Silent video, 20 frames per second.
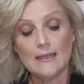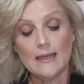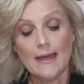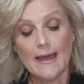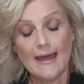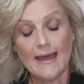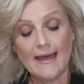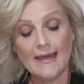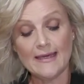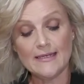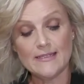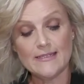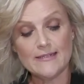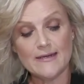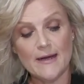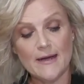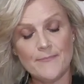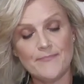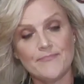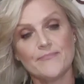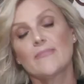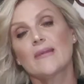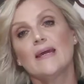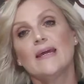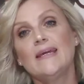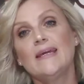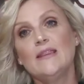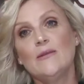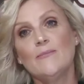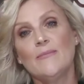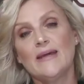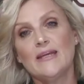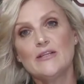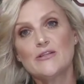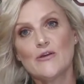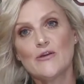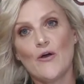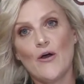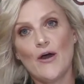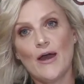And in the
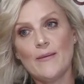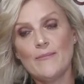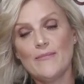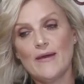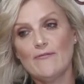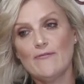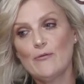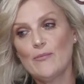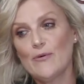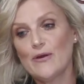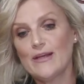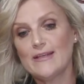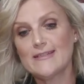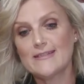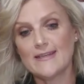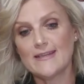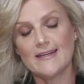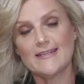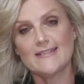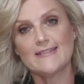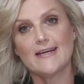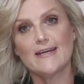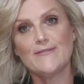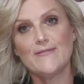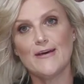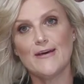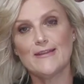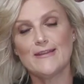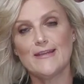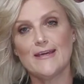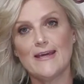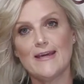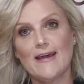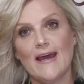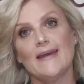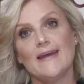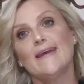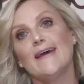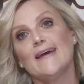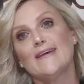meantime, everybody stay safe out there.
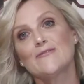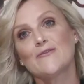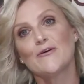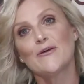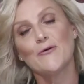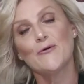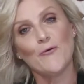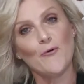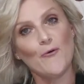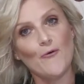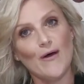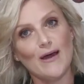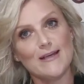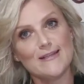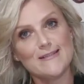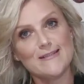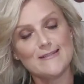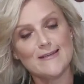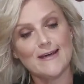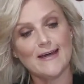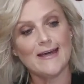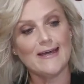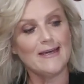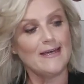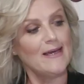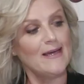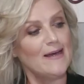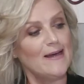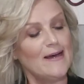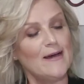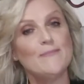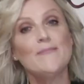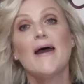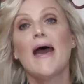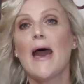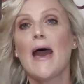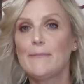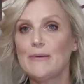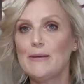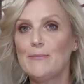And as I always say,
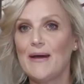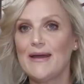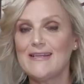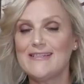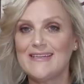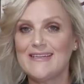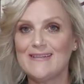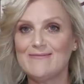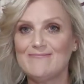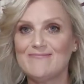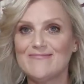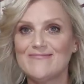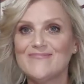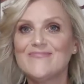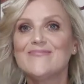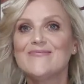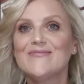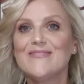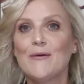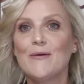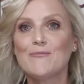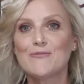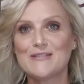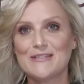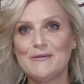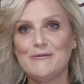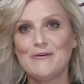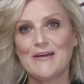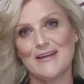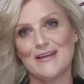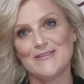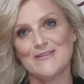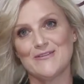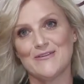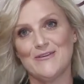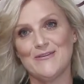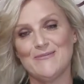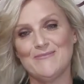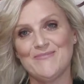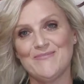happy painting, and we'll see you again
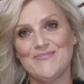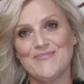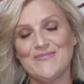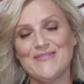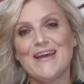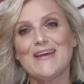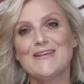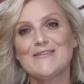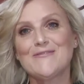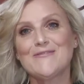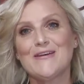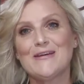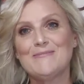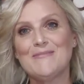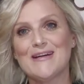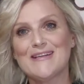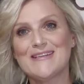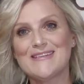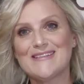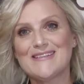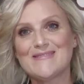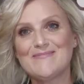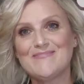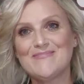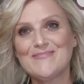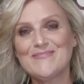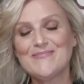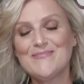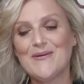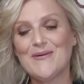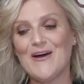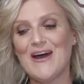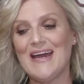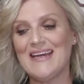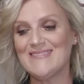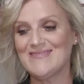soon. Thanks very much. Bye.